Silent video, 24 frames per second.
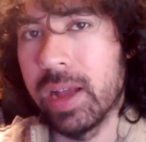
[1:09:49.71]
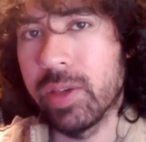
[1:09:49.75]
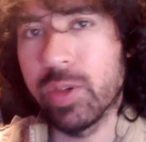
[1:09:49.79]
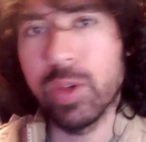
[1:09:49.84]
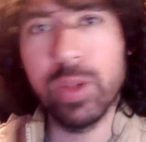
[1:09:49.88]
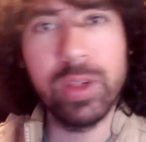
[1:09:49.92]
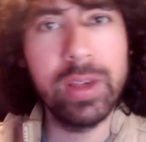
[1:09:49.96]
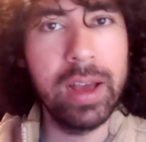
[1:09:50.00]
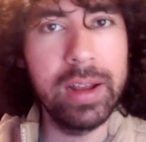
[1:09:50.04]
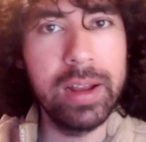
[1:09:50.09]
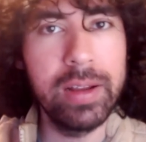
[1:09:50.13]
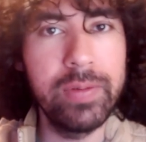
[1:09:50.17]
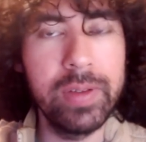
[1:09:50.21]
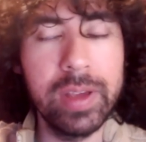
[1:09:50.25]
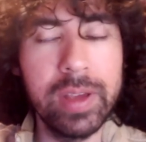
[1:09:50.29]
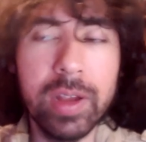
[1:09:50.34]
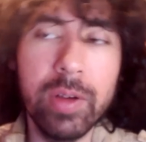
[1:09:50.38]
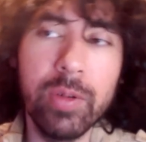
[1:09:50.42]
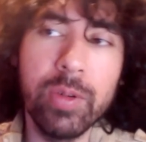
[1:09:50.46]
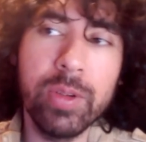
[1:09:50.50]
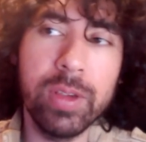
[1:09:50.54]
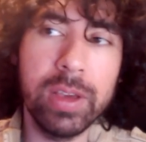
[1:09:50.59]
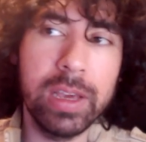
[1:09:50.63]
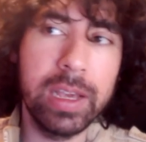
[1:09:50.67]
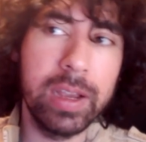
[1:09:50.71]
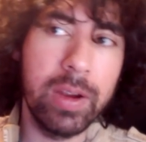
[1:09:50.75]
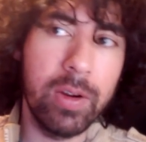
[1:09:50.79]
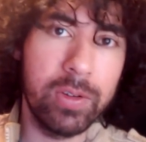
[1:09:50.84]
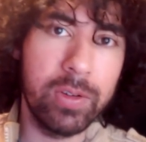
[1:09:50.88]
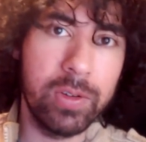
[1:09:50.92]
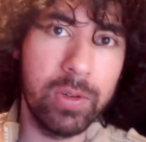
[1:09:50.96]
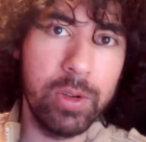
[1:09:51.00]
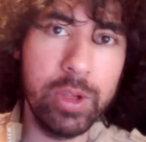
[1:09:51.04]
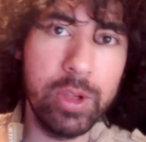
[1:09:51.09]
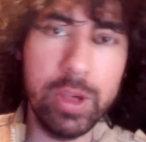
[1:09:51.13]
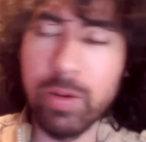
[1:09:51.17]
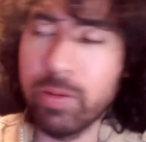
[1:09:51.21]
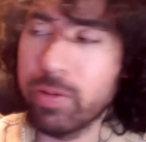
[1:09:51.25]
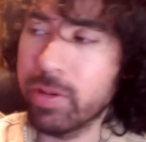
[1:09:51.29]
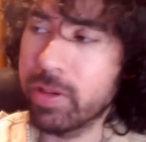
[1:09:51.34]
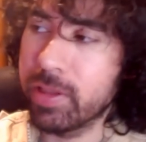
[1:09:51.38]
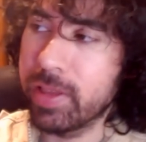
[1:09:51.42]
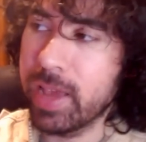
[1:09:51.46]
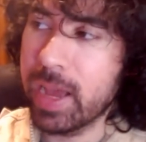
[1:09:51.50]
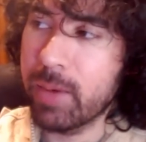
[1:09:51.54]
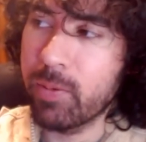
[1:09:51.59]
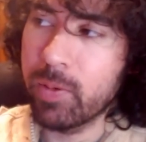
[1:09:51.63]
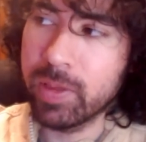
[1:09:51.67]
It's just kind of, here's the characters, you
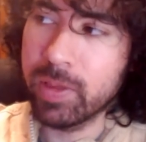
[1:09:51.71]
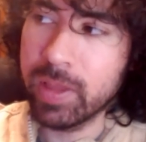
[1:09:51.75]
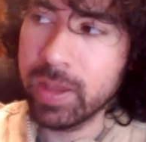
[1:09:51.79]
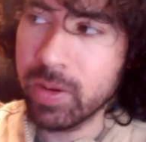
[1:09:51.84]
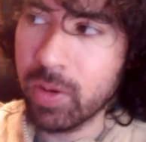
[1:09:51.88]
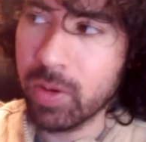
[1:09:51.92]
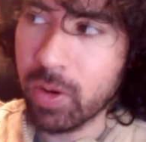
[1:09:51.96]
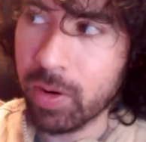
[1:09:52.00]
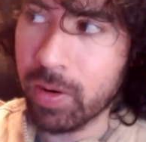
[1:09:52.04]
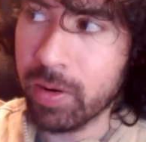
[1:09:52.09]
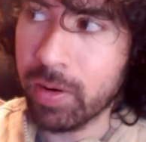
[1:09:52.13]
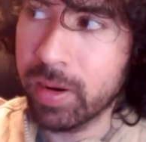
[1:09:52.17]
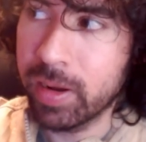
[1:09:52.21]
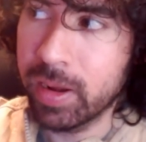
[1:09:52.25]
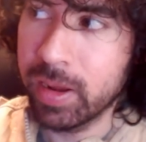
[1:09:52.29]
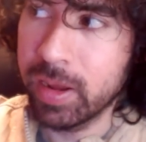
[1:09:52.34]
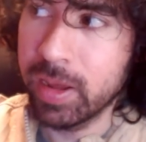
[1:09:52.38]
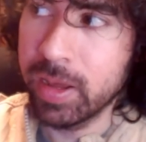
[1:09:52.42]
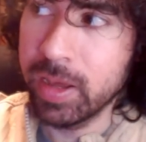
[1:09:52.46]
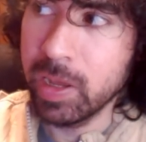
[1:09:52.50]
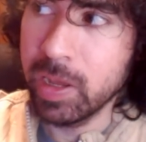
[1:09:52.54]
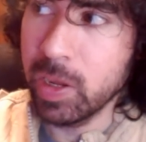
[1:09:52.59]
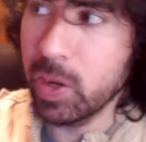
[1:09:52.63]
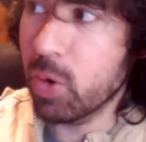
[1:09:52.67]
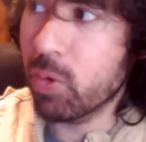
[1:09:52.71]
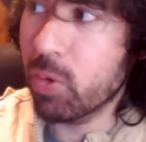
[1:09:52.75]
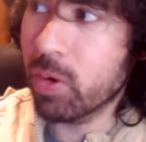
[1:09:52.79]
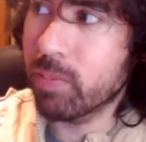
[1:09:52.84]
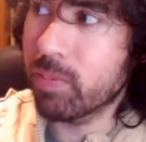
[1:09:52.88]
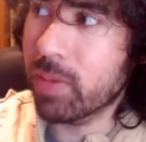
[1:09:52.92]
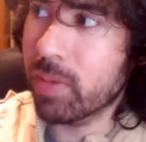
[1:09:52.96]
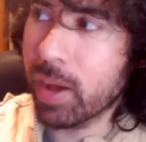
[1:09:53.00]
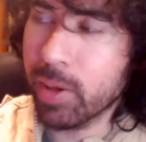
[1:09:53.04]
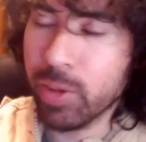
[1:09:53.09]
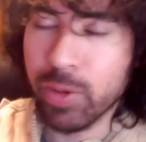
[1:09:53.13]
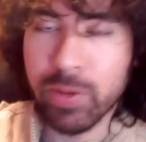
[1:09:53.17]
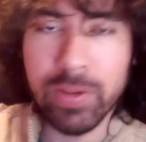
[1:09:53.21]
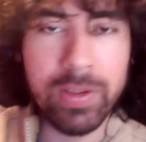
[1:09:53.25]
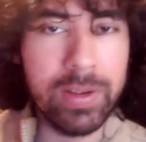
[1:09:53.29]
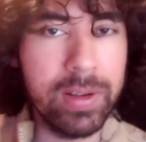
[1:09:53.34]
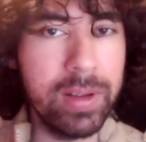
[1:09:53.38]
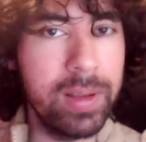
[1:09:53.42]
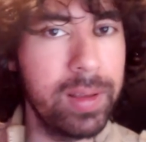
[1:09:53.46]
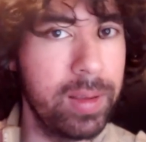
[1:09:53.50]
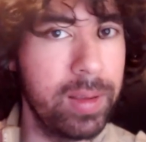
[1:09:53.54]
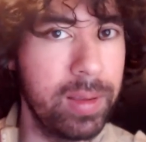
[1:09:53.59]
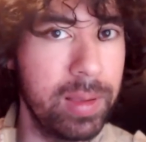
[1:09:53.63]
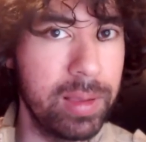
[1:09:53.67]
understand what they are, you know what
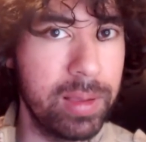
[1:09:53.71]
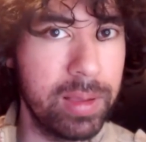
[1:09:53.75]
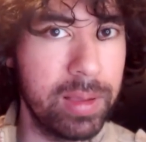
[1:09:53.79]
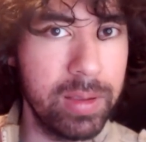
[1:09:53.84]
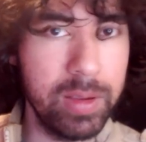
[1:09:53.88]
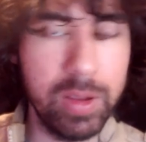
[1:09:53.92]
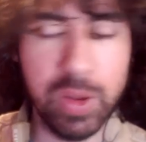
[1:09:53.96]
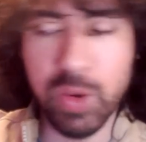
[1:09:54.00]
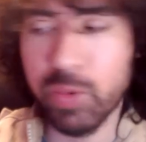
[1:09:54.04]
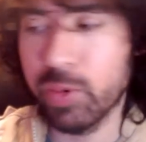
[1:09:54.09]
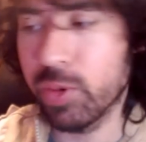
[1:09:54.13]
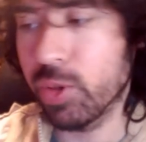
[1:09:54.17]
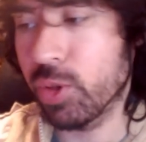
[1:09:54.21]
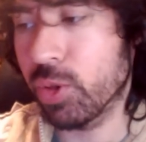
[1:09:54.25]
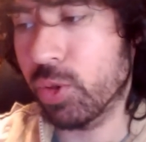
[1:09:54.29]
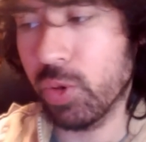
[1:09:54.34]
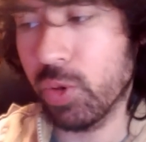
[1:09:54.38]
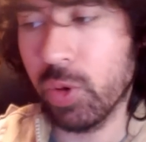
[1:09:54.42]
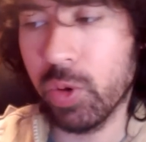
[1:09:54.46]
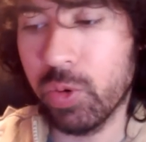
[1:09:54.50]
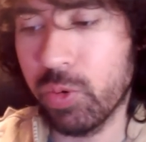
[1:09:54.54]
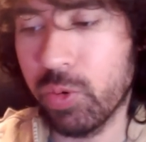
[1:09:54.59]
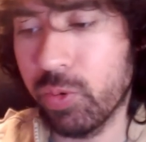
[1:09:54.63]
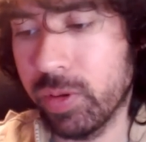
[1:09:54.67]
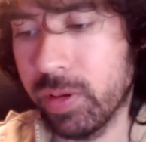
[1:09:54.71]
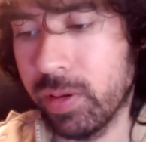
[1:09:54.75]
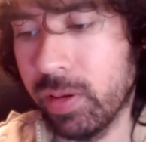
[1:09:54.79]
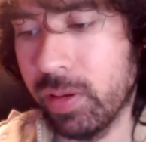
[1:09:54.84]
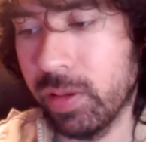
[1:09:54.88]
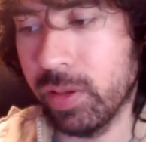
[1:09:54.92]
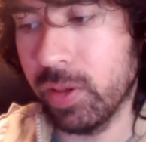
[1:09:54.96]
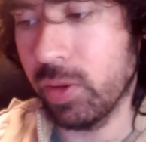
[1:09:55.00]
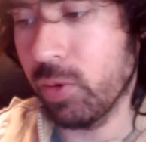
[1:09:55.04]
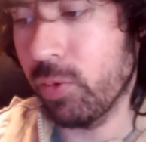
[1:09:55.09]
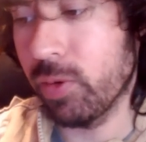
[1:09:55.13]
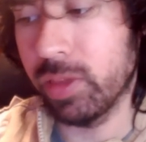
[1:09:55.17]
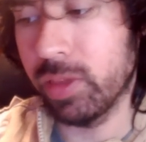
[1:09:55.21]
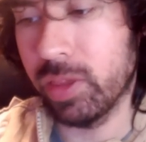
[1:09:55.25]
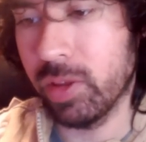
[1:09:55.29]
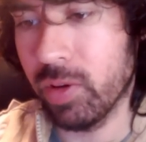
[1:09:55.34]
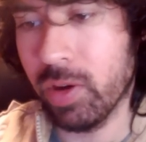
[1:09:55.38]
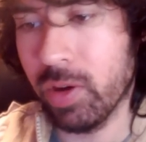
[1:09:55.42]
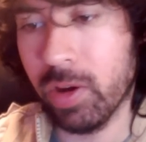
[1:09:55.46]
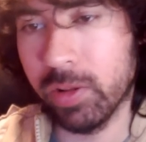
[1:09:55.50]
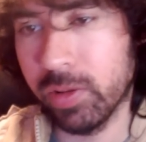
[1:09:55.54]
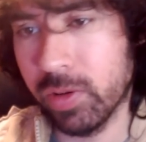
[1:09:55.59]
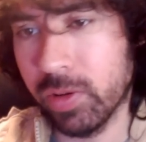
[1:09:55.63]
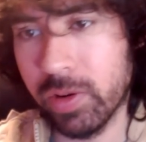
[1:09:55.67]
Mashita is, you know what Show is, you know what
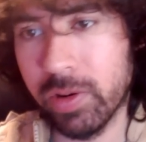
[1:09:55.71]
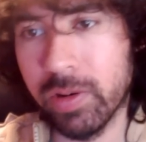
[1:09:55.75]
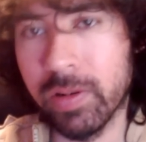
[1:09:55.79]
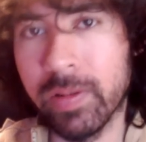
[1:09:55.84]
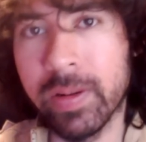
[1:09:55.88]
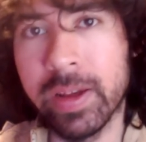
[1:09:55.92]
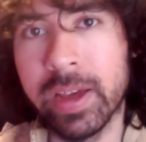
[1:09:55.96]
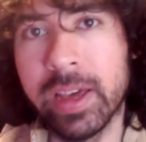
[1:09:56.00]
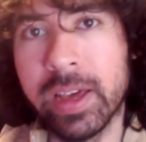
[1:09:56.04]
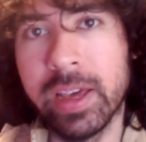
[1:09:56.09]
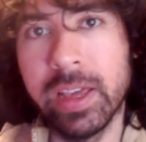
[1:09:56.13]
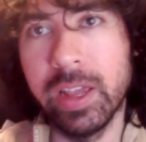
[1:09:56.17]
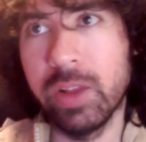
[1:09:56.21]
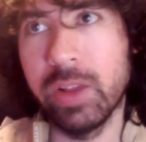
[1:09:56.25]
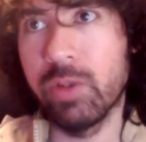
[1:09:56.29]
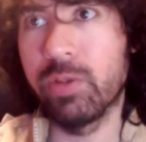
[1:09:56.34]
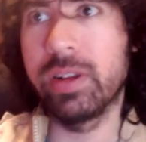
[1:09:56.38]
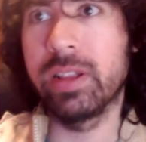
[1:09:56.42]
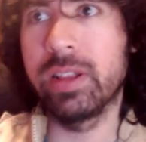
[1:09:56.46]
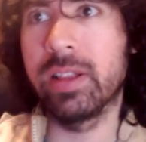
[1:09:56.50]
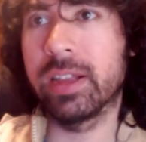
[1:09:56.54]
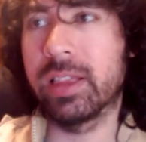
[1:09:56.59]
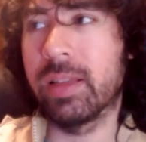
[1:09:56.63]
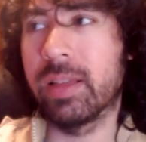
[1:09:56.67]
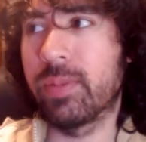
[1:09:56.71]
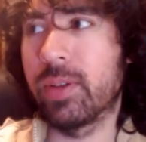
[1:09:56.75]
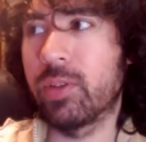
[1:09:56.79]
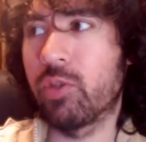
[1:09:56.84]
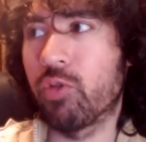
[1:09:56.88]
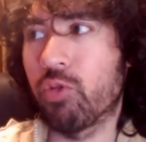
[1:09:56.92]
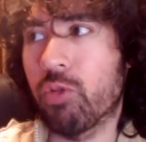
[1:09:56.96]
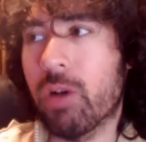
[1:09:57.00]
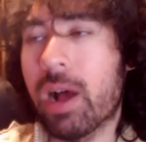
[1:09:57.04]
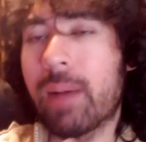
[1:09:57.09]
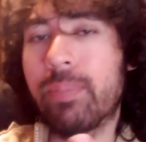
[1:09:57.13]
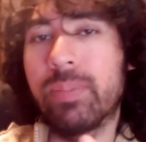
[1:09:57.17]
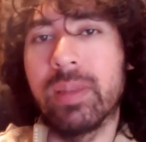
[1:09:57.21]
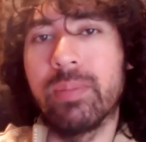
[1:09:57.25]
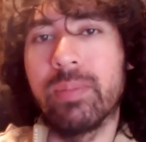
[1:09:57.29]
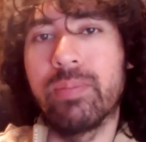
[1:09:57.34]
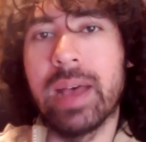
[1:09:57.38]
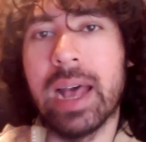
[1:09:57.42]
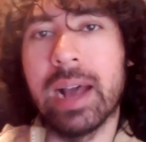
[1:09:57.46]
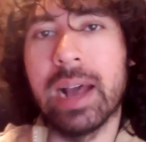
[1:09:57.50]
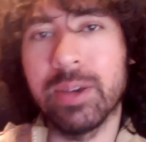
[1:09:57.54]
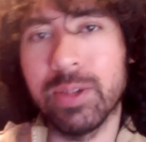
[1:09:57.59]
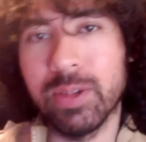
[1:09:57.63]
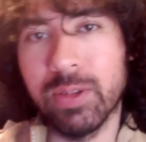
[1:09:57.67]
they all are. You don't need like them to drop
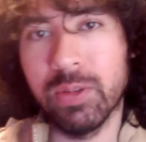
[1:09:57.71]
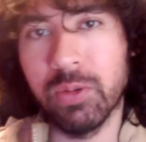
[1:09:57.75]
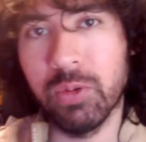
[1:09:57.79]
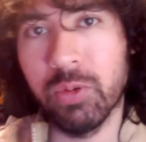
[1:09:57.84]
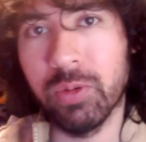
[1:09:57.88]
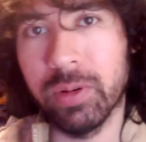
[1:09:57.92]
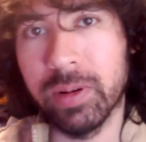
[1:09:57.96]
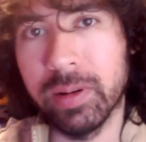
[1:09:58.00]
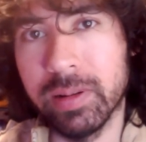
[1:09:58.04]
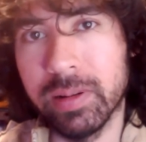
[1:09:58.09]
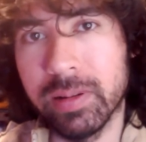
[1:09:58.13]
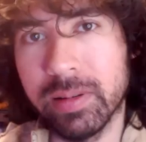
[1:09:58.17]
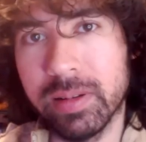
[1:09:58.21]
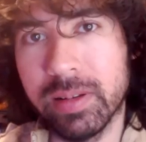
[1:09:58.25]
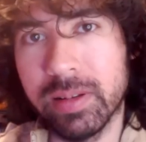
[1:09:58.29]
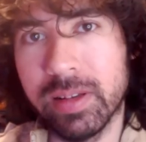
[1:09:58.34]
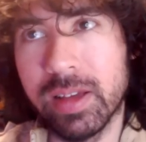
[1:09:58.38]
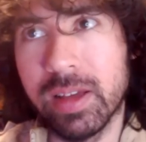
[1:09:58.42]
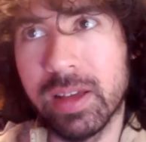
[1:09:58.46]
the backstory.